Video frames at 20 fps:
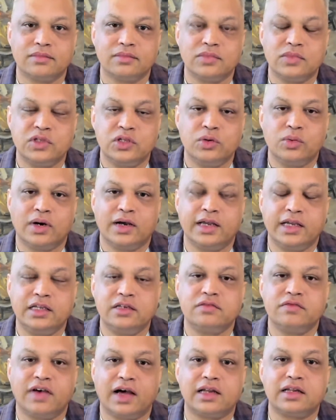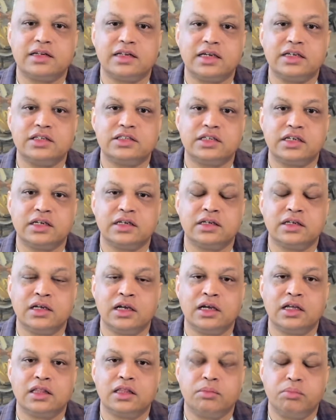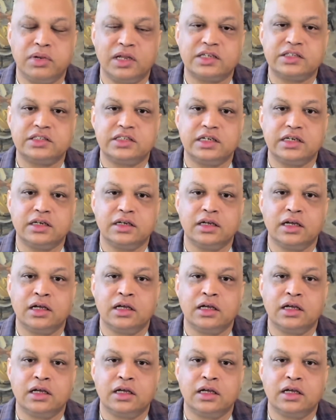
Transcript: You are invalidating the blessing,